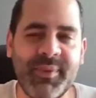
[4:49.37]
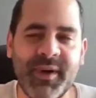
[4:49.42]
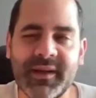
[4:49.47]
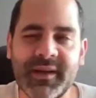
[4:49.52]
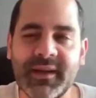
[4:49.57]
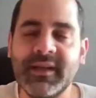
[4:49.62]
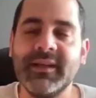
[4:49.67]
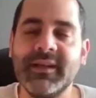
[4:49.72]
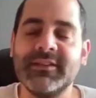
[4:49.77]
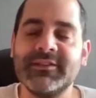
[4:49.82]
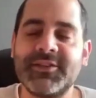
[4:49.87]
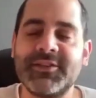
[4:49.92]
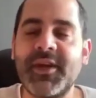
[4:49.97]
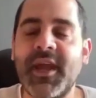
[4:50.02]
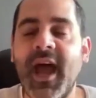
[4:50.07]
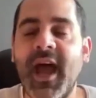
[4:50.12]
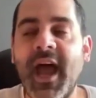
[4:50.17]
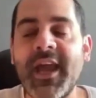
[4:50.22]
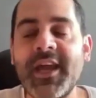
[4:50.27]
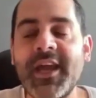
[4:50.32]
But so
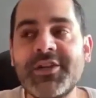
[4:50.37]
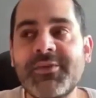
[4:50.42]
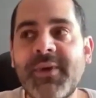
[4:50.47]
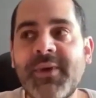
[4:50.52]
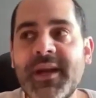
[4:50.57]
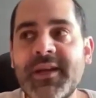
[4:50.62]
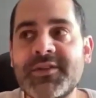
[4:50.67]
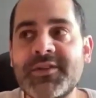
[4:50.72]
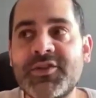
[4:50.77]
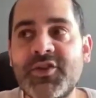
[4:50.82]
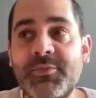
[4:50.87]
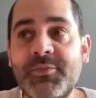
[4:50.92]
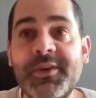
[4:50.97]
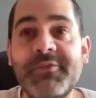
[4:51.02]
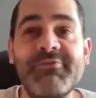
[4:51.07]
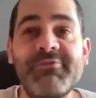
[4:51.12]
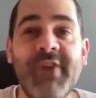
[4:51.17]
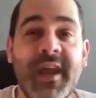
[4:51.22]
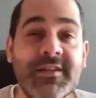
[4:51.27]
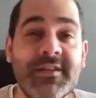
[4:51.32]
yeah, age range to
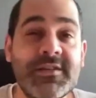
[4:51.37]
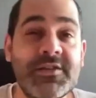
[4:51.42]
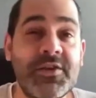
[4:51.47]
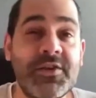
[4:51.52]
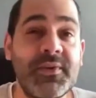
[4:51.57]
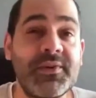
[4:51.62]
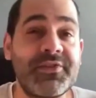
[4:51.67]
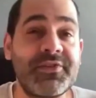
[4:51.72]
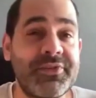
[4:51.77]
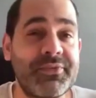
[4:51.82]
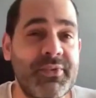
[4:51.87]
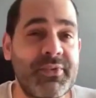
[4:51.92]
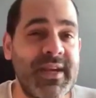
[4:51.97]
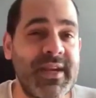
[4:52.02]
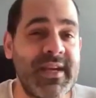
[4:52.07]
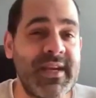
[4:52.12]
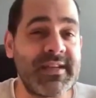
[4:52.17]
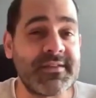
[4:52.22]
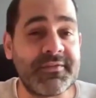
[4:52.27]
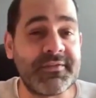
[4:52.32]
be read to is
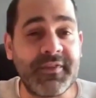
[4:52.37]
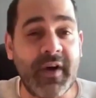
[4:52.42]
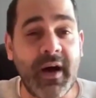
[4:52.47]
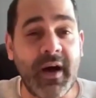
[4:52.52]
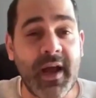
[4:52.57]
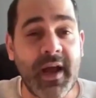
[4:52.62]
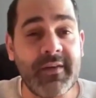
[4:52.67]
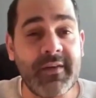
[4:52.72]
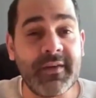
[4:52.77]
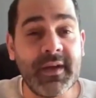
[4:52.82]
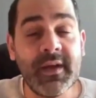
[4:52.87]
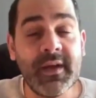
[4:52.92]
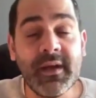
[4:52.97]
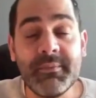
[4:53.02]
3 to 5.